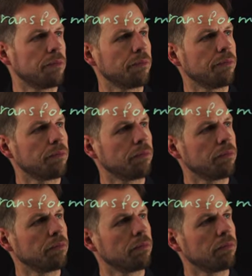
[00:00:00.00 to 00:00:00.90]

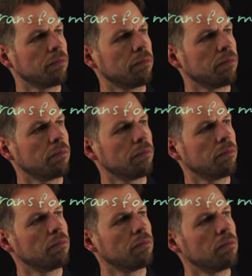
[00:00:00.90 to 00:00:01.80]

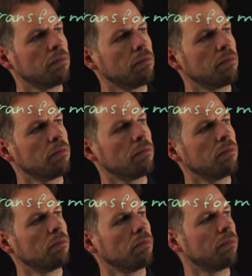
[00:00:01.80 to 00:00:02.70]

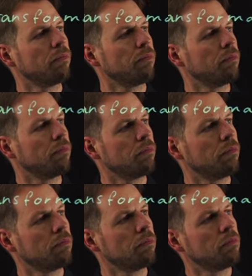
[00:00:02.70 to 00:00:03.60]

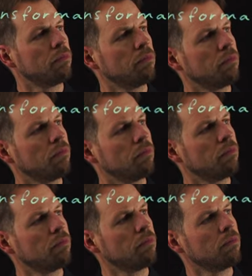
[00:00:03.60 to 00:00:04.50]

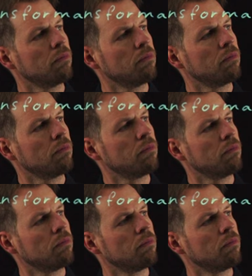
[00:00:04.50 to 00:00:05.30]
(silence)